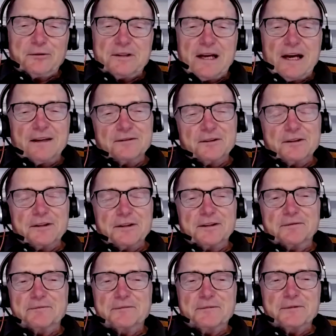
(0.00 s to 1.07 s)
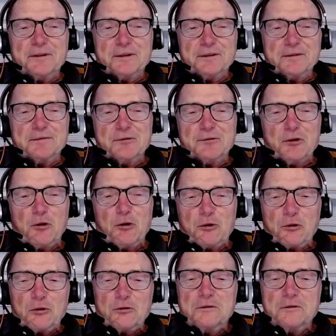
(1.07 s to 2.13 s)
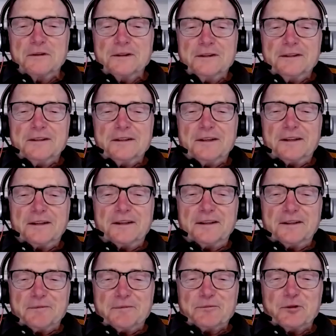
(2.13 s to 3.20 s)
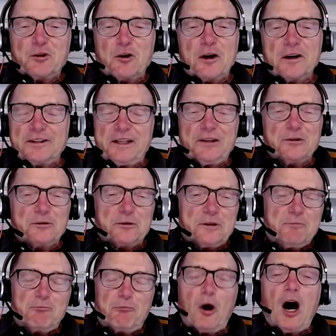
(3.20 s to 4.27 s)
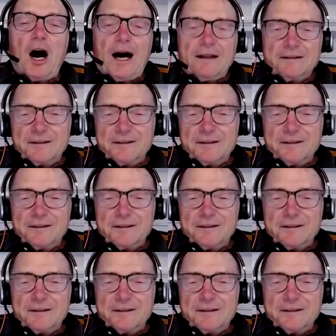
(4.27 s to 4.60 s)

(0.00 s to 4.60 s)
down to the local car dealer and bought.